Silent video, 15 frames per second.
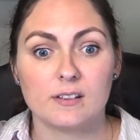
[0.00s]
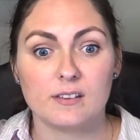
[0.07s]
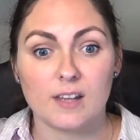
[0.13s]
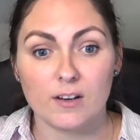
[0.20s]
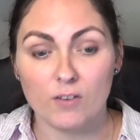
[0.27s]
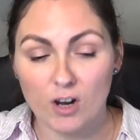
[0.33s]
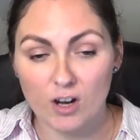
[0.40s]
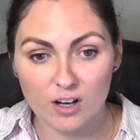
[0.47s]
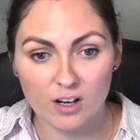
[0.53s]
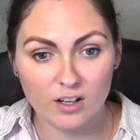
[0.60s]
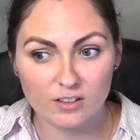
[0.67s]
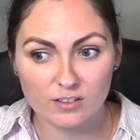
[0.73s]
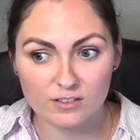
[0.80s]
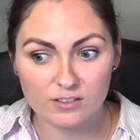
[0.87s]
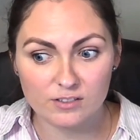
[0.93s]
There
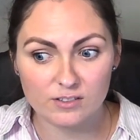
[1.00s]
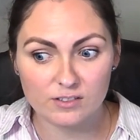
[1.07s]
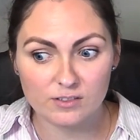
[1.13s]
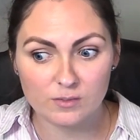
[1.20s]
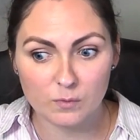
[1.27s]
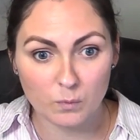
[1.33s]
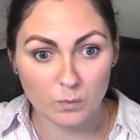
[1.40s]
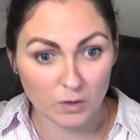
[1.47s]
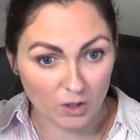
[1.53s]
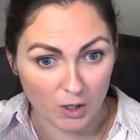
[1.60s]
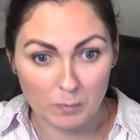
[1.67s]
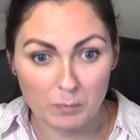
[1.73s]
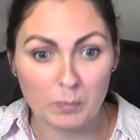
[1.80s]
are, you know,